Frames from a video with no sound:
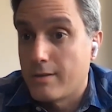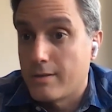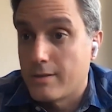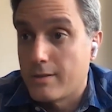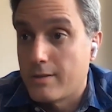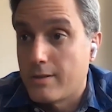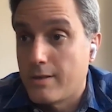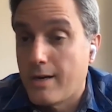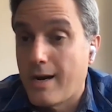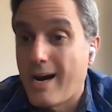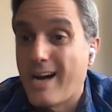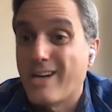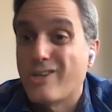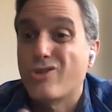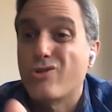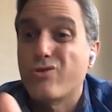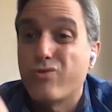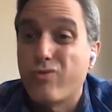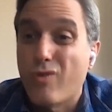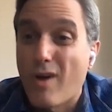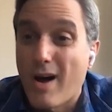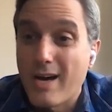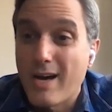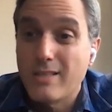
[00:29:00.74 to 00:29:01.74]
under. I
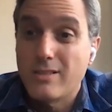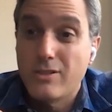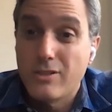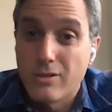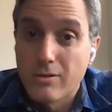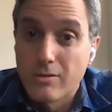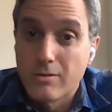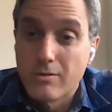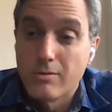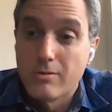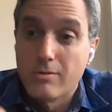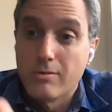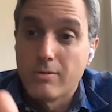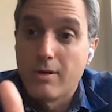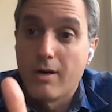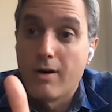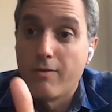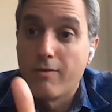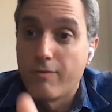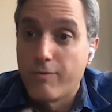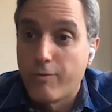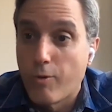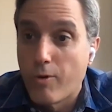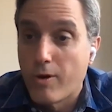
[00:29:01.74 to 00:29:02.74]
try to
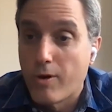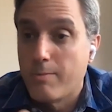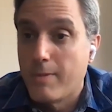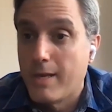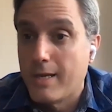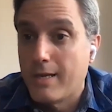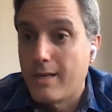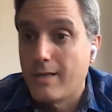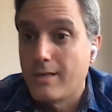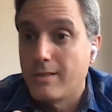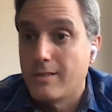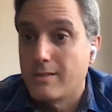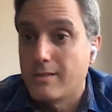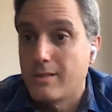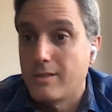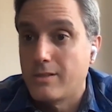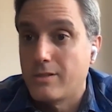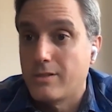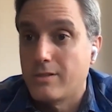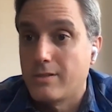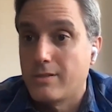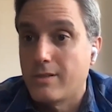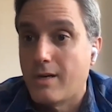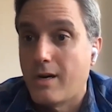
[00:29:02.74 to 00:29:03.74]
avoid making
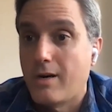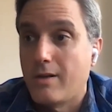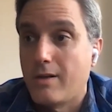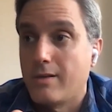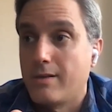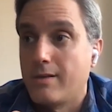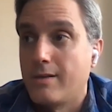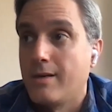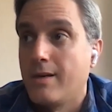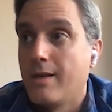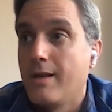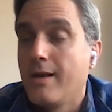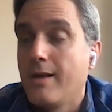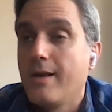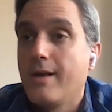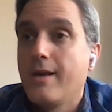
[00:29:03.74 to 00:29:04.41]
decisions on